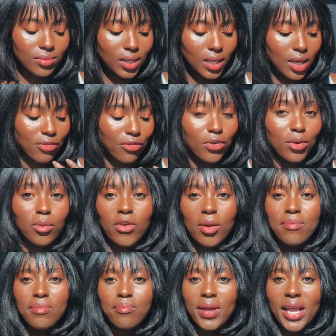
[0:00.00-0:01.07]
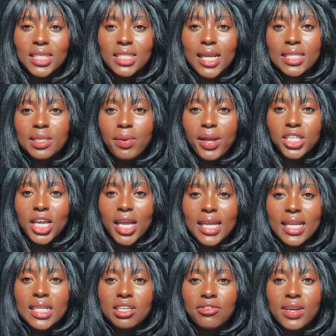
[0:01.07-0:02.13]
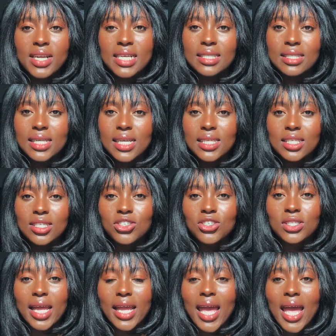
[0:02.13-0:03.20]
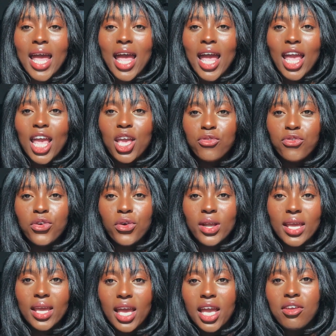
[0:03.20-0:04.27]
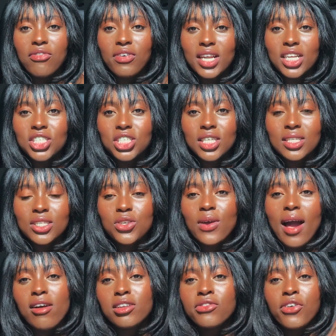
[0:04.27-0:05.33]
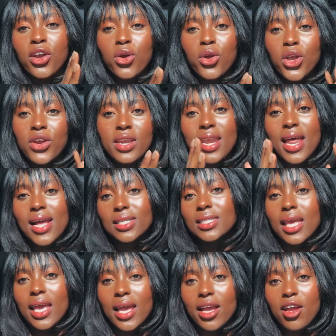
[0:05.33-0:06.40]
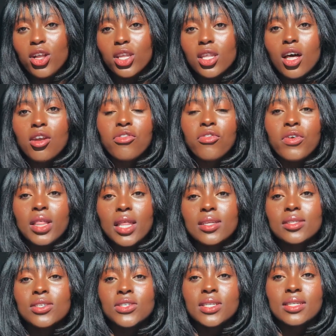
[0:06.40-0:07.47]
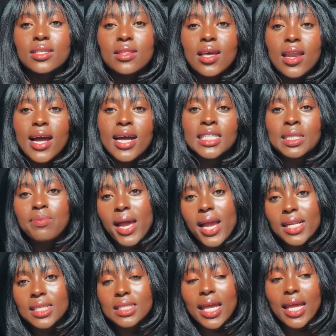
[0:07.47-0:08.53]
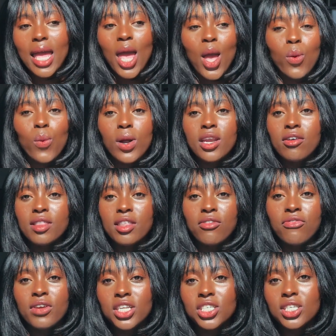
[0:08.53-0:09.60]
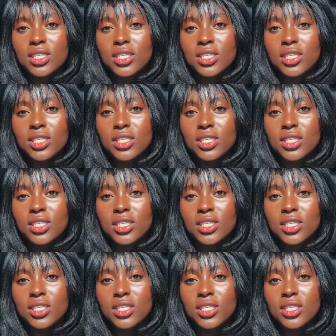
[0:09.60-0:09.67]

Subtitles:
from paycheck to paycheck. In a different instance, it's just like if your gig finishes, you have to figure out your next gig. A lot of freelancers is in that aspect. Is like whenever they finish